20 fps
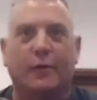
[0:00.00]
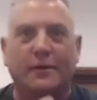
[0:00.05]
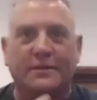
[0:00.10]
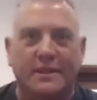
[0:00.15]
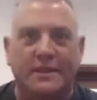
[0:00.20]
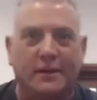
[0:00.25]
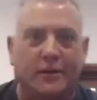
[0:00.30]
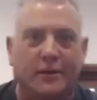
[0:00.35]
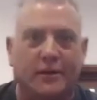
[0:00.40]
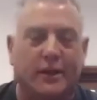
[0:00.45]

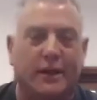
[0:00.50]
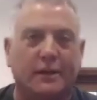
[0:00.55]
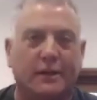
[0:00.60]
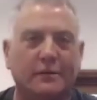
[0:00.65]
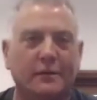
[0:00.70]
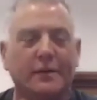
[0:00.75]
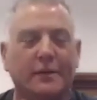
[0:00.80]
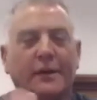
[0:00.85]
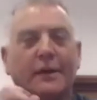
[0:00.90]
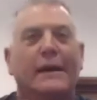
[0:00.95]
to uni.
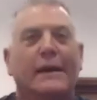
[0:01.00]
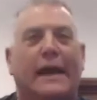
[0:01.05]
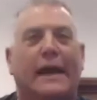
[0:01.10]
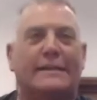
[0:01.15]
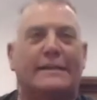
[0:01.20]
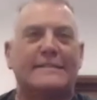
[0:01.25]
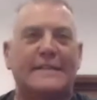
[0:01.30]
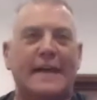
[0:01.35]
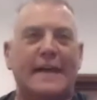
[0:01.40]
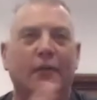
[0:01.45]
And
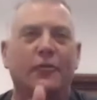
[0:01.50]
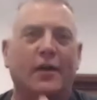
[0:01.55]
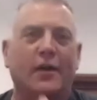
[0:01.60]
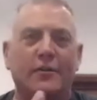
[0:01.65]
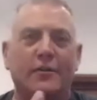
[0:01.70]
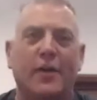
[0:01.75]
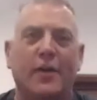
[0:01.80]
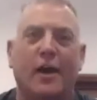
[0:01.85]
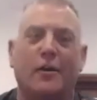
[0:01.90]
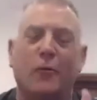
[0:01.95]
it sounds like
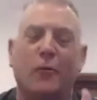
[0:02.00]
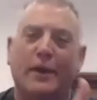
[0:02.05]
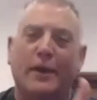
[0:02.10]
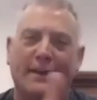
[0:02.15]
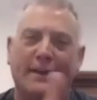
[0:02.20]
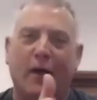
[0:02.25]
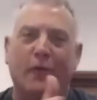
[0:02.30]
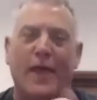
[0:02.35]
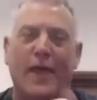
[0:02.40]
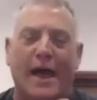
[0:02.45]
you kind of went
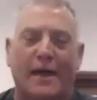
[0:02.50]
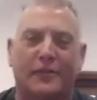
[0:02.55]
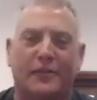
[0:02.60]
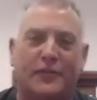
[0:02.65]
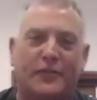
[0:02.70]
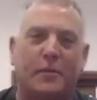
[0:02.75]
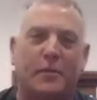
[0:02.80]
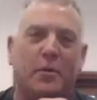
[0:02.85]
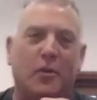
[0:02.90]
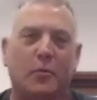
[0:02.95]
down that
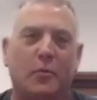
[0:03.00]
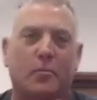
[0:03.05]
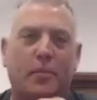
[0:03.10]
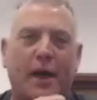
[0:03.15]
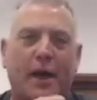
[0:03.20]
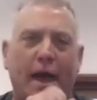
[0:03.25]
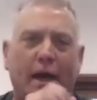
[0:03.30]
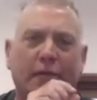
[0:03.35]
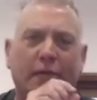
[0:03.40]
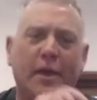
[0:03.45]
similar
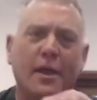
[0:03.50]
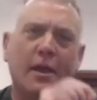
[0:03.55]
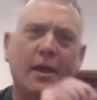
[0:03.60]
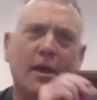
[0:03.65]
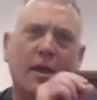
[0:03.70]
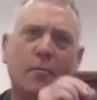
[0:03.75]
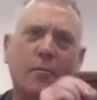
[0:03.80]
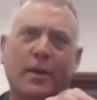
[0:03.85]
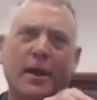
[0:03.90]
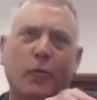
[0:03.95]
path.
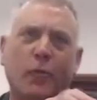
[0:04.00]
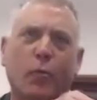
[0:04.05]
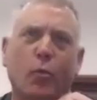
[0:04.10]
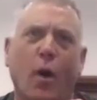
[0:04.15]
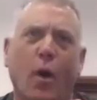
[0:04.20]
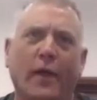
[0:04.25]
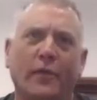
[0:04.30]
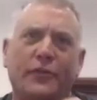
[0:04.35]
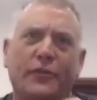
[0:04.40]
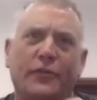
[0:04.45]
But at
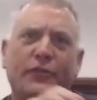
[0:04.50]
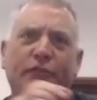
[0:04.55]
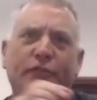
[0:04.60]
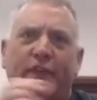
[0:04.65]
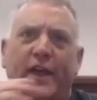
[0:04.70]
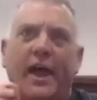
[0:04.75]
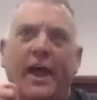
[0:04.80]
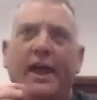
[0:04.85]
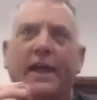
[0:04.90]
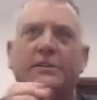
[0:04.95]
what
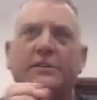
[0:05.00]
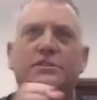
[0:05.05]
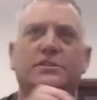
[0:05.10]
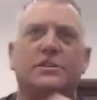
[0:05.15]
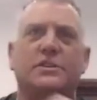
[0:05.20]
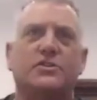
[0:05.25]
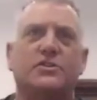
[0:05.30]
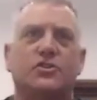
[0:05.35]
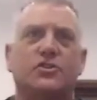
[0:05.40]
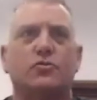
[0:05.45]
stage
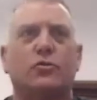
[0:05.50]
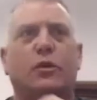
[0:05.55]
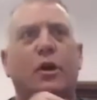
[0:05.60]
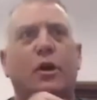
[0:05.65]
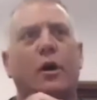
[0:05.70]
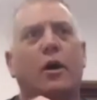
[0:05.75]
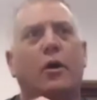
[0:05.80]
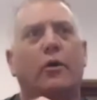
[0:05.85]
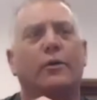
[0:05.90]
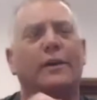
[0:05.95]
did you
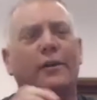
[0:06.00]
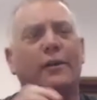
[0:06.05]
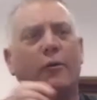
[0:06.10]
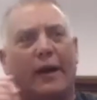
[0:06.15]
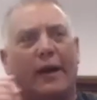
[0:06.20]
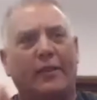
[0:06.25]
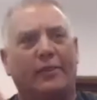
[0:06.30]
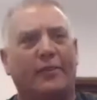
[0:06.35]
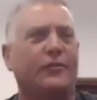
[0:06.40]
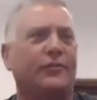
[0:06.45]
go, you know
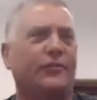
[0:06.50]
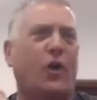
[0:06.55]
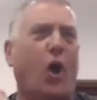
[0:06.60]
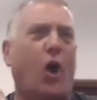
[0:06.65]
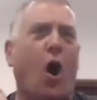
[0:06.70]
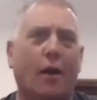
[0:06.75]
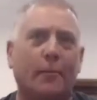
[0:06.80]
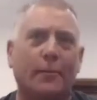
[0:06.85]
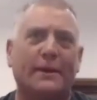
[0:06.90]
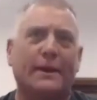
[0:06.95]
what, this
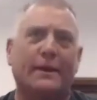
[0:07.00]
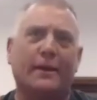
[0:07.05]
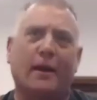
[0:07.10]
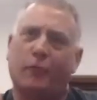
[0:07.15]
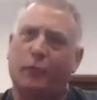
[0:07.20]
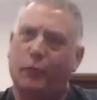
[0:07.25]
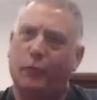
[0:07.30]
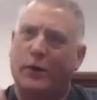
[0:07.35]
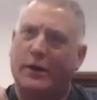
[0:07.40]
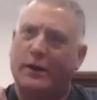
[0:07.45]
comedy,
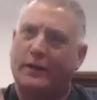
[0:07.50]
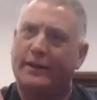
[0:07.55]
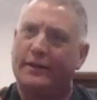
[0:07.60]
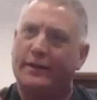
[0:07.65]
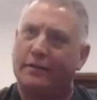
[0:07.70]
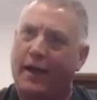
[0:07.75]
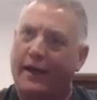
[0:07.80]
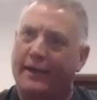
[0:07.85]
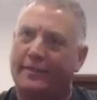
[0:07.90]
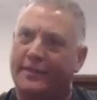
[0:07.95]
I really
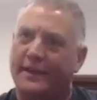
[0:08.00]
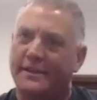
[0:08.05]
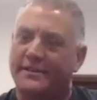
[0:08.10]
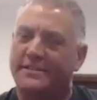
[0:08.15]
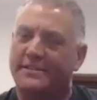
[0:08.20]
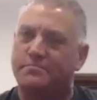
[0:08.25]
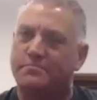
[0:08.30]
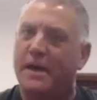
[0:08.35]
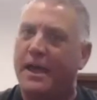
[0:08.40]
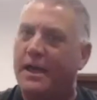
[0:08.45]
like
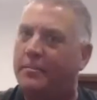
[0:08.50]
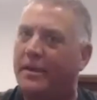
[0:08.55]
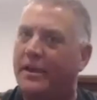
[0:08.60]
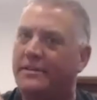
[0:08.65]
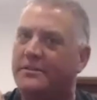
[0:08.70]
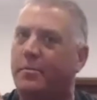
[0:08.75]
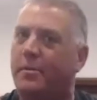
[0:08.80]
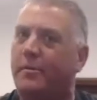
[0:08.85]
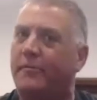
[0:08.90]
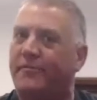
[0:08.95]
this maybe
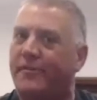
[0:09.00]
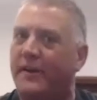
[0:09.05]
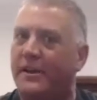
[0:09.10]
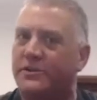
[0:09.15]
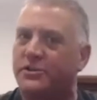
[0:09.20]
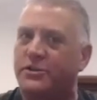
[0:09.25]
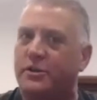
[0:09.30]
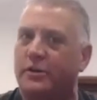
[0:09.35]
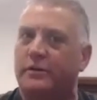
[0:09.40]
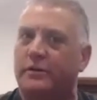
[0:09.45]
as a
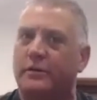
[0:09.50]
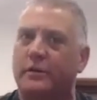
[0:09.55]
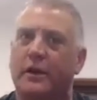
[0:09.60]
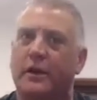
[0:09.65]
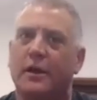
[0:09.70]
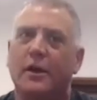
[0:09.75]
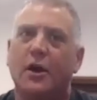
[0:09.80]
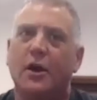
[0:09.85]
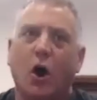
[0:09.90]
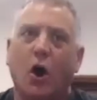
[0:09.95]
profession
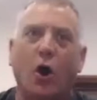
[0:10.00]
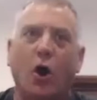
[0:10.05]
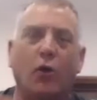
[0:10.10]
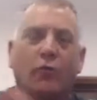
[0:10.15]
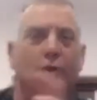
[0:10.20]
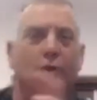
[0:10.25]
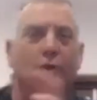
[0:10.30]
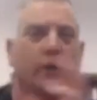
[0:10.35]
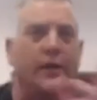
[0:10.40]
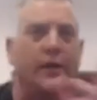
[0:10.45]

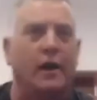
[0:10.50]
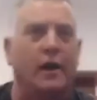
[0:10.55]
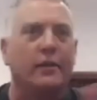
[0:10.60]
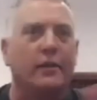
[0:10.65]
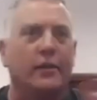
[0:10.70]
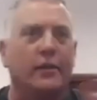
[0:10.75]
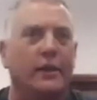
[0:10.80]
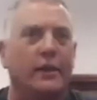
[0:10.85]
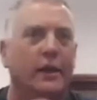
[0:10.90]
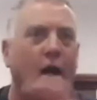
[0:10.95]
over kind of
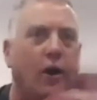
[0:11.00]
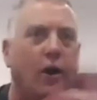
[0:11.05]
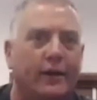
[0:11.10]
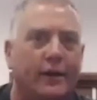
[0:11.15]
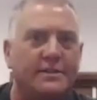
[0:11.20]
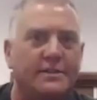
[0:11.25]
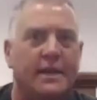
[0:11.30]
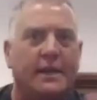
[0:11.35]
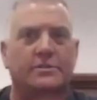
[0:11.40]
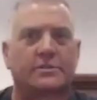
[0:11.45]
the
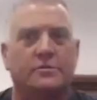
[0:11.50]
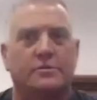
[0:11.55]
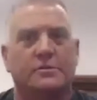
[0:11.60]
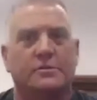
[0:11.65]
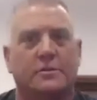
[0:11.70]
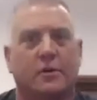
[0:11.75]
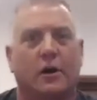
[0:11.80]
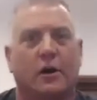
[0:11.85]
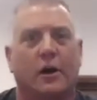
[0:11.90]
architecture side?